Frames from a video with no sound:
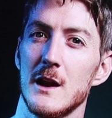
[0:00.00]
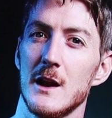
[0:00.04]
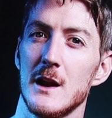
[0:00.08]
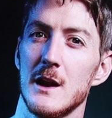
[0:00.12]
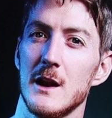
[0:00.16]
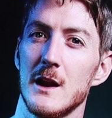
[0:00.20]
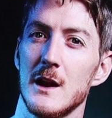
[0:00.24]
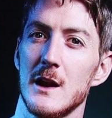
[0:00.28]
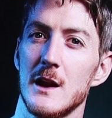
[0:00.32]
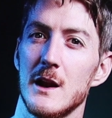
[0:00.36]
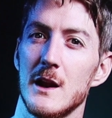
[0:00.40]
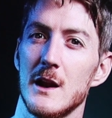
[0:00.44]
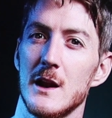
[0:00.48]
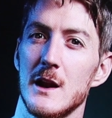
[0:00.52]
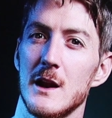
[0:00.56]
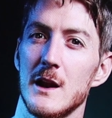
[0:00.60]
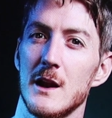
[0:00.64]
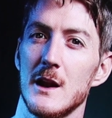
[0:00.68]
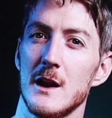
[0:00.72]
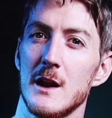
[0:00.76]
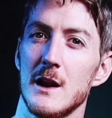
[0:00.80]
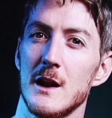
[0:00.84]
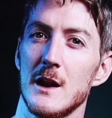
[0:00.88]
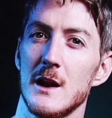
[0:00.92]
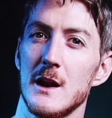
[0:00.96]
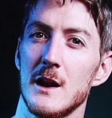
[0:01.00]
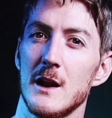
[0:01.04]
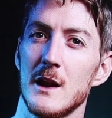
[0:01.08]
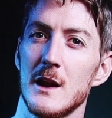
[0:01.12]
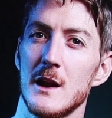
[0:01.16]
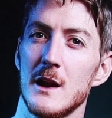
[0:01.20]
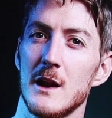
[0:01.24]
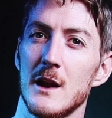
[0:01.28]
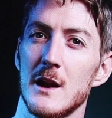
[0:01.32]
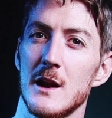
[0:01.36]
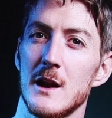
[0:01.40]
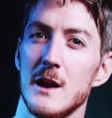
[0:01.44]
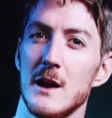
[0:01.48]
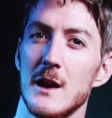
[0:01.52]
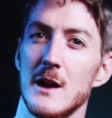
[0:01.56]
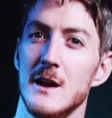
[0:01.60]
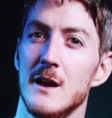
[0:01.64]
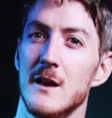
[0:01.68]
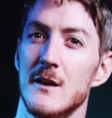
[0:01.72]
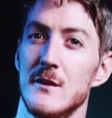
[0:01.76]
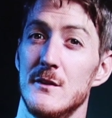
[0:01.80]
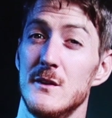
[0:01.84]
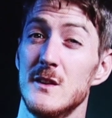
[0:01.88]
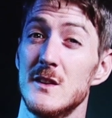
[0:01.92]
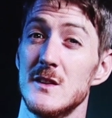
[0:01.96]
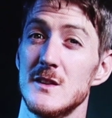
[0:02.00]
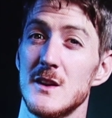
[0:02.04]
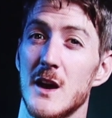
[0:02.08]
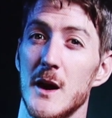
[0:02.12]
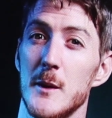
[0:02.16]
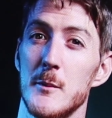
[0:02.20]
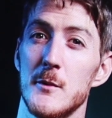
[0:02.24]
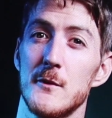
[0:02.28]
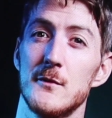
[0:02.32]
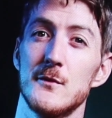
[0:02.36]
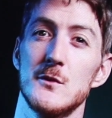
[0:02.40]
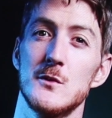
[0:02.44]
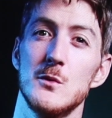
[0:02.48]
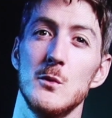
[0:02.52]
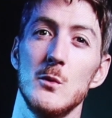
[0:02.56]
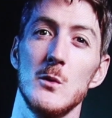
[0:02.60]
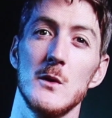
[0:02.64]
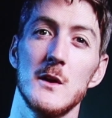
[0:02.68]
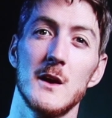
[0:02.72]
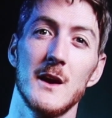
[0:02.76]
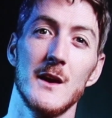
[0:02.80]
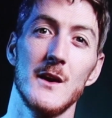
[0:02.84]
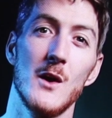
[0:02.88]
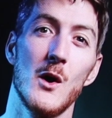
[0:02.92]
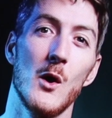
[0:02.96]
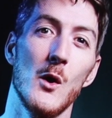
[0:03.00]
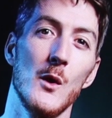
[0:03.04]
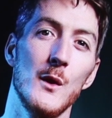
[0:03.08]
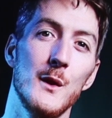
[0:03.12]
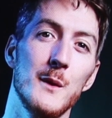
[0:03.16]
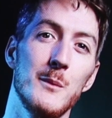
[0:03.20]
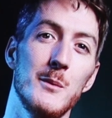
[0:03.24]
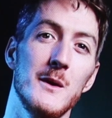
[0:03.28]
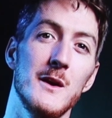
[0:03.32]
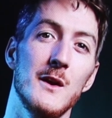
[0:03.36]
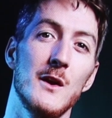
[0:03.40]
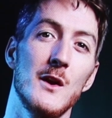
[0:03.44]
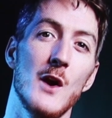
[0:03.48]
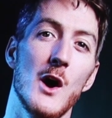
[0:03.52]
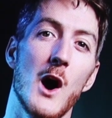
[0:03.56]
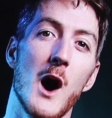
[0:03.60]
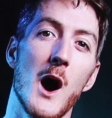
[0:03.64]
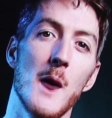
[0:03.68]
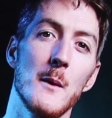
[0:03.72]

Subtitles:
and this is the audio. This type of tool can only be an